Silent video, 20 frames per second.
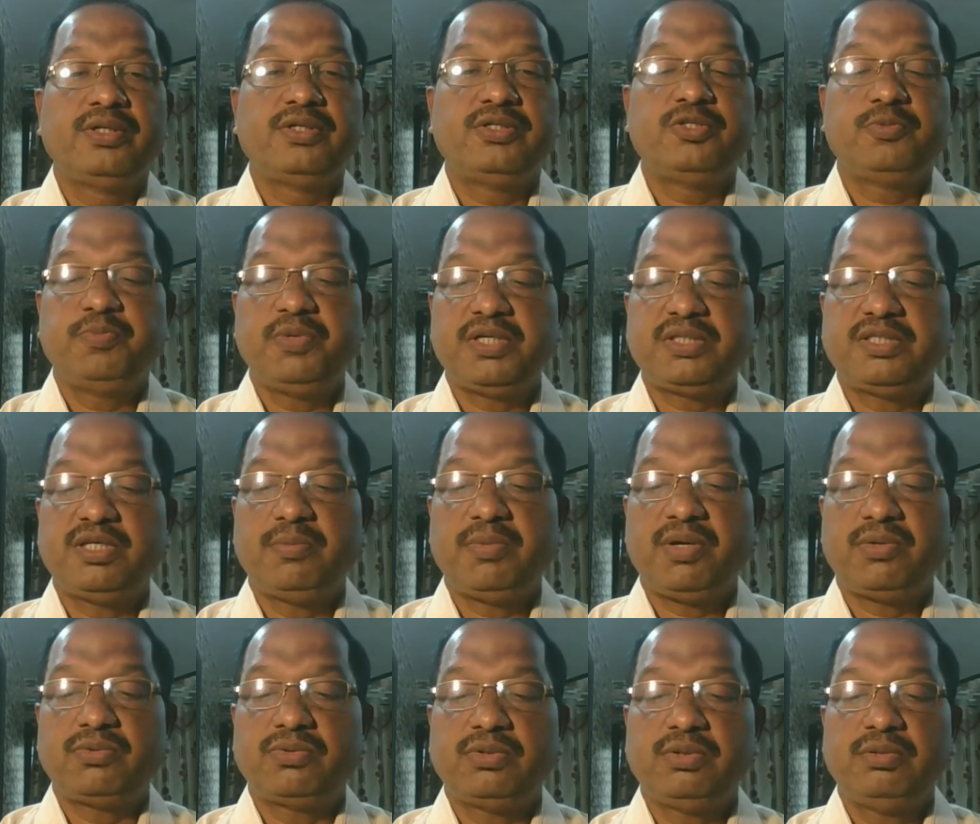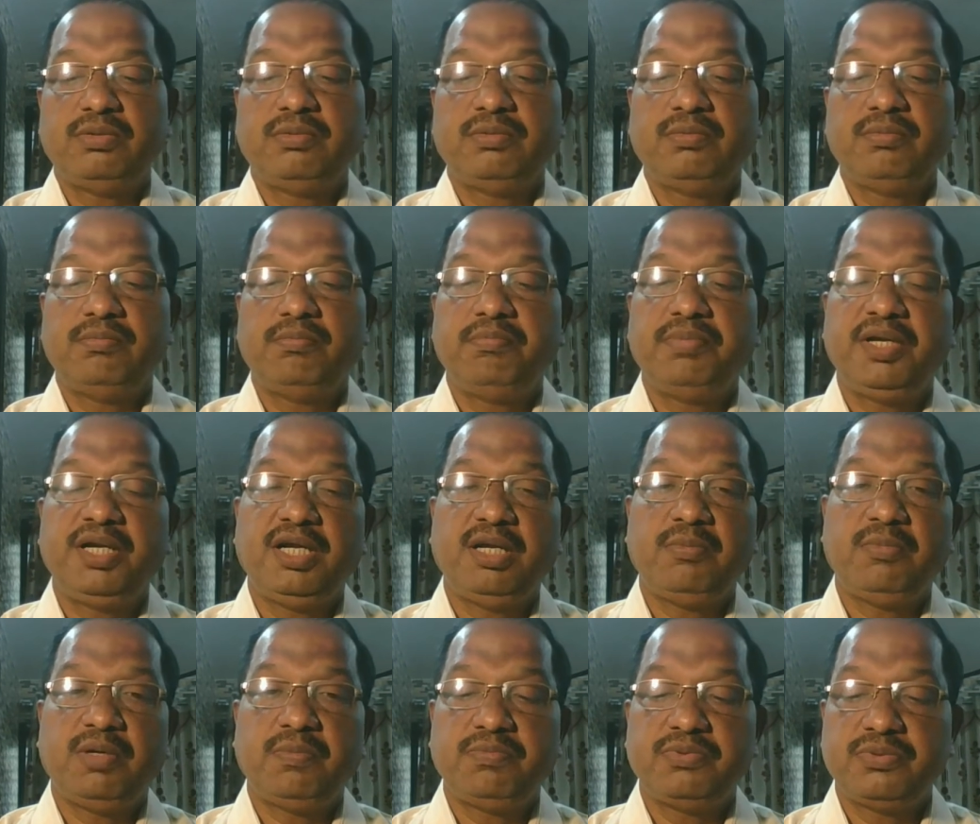speaks about the
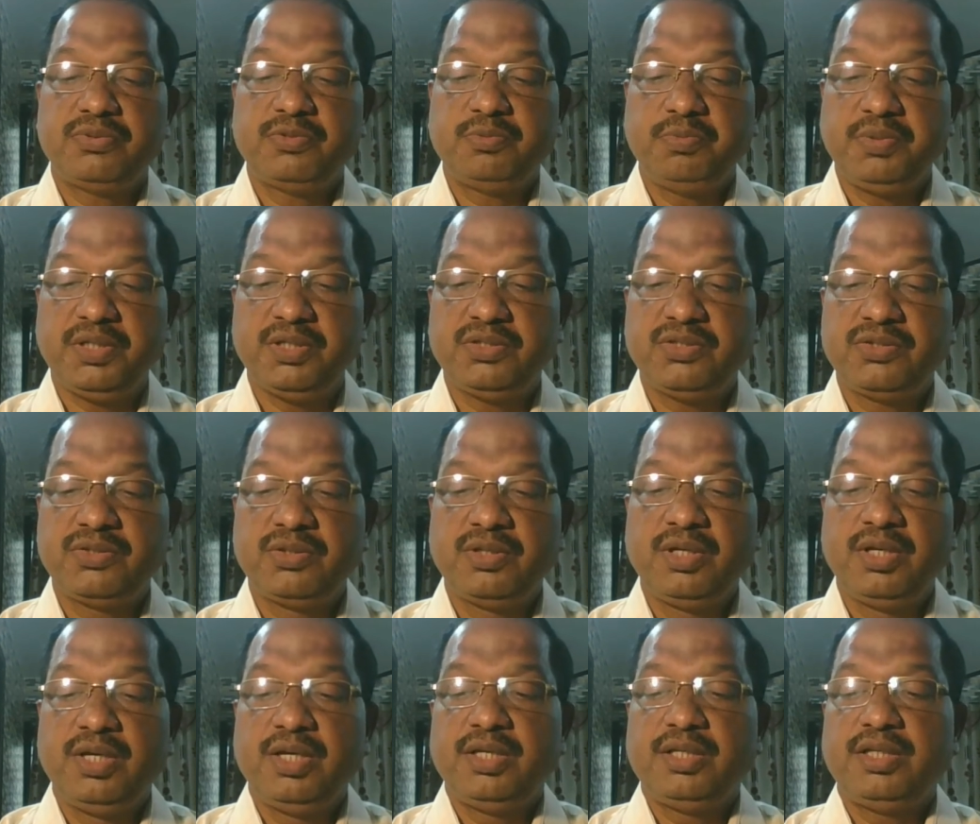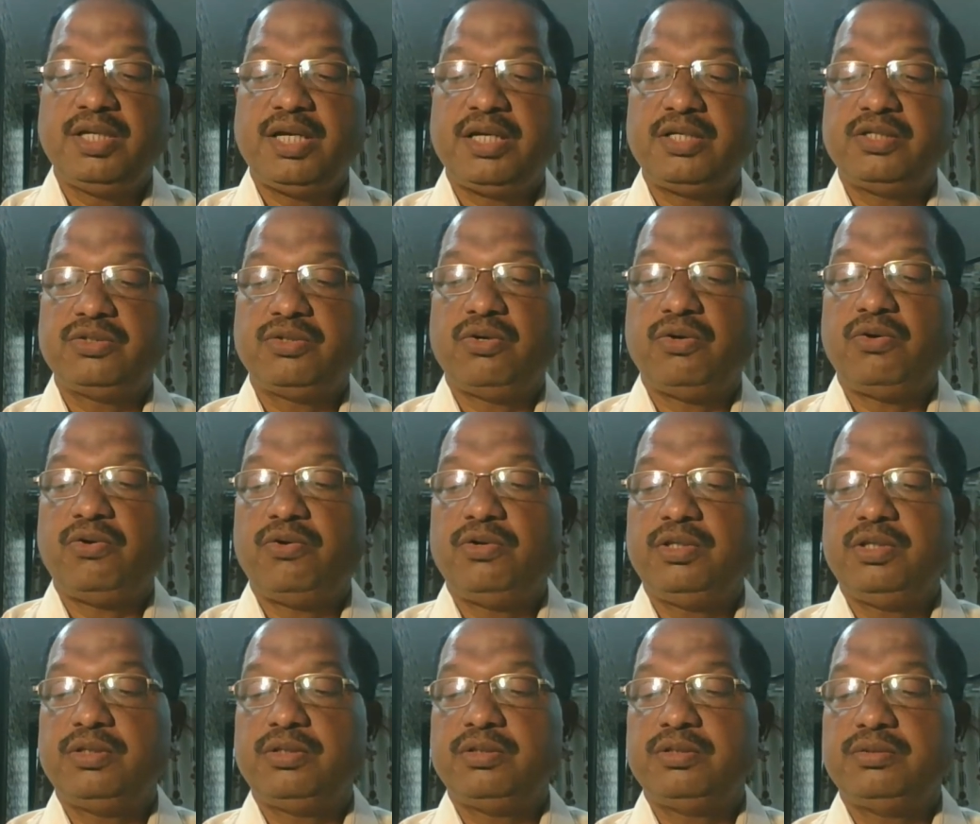freedom of speech, that is all
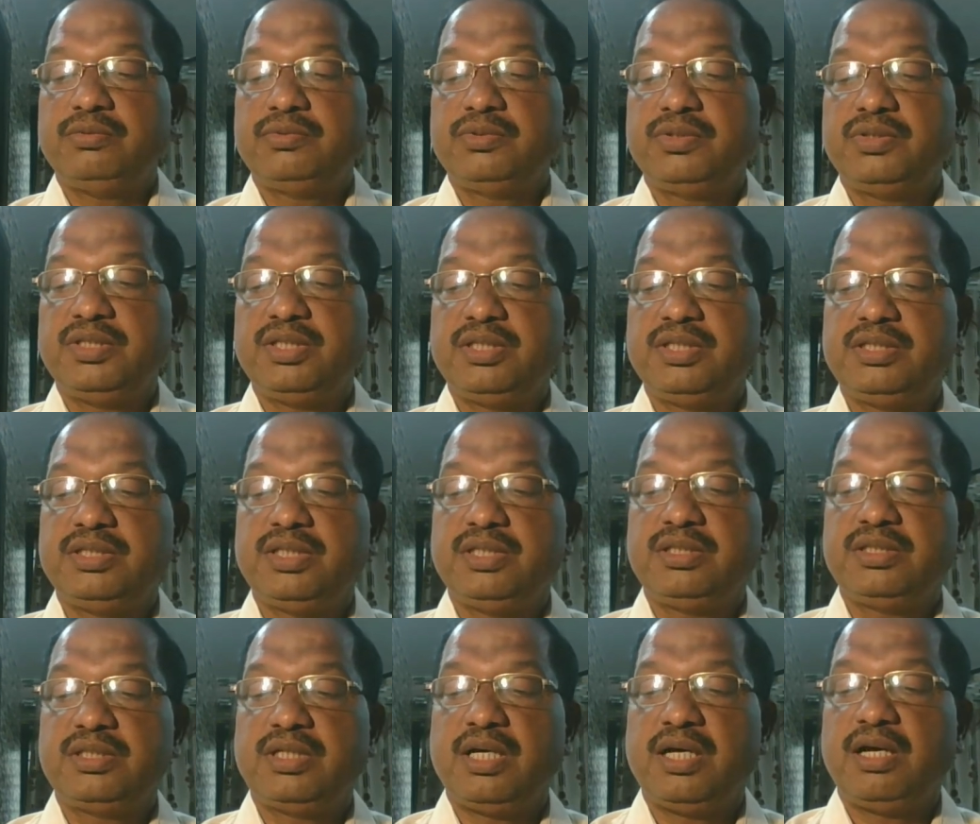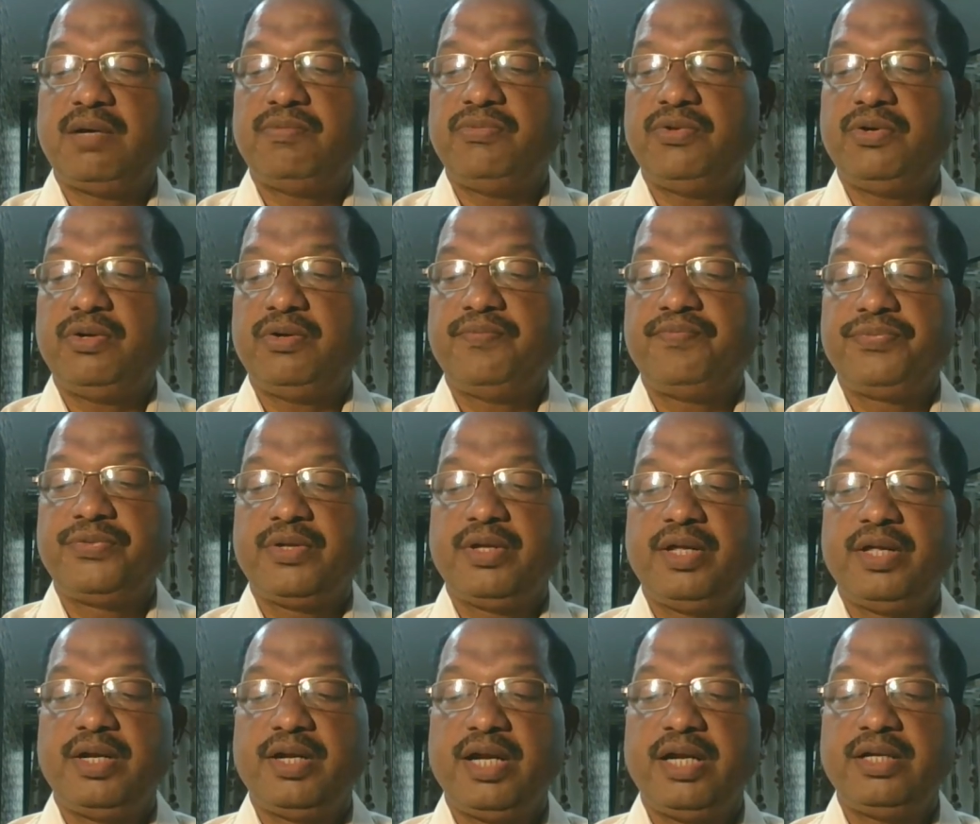the citizens have the
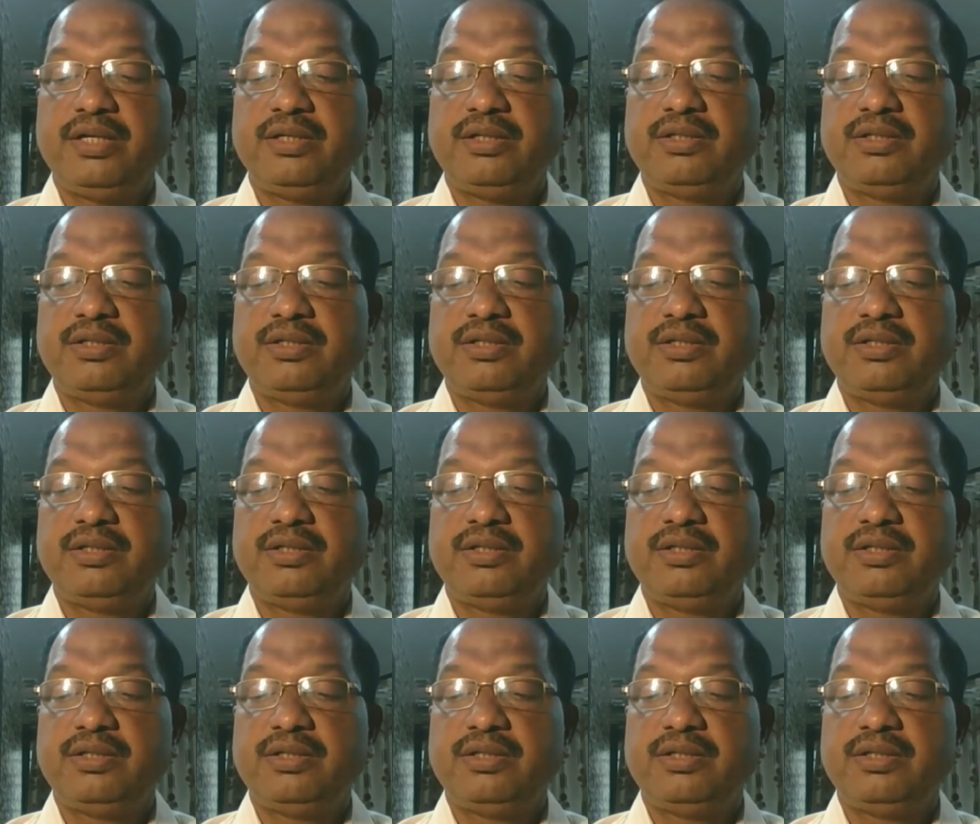right